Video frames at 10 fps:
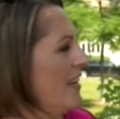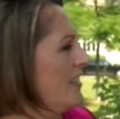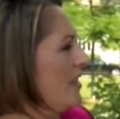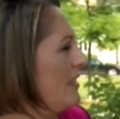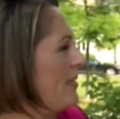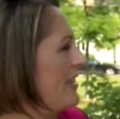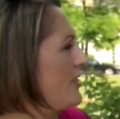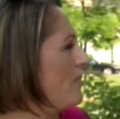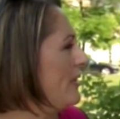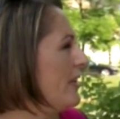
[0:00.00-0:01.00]
Let, let, me ask
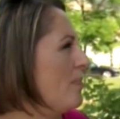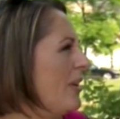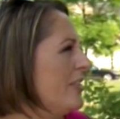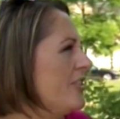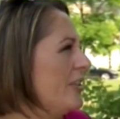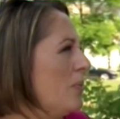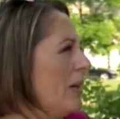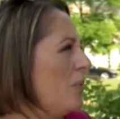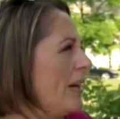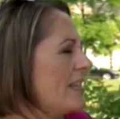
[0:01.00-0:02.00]
you about the apology.
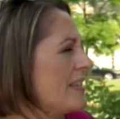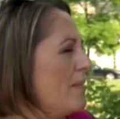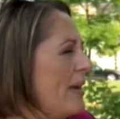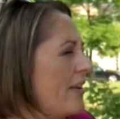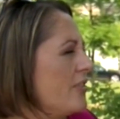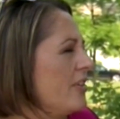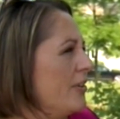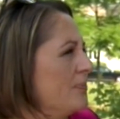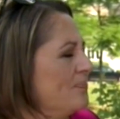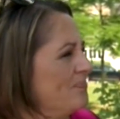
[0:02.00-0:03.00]
What, why does that matter to you?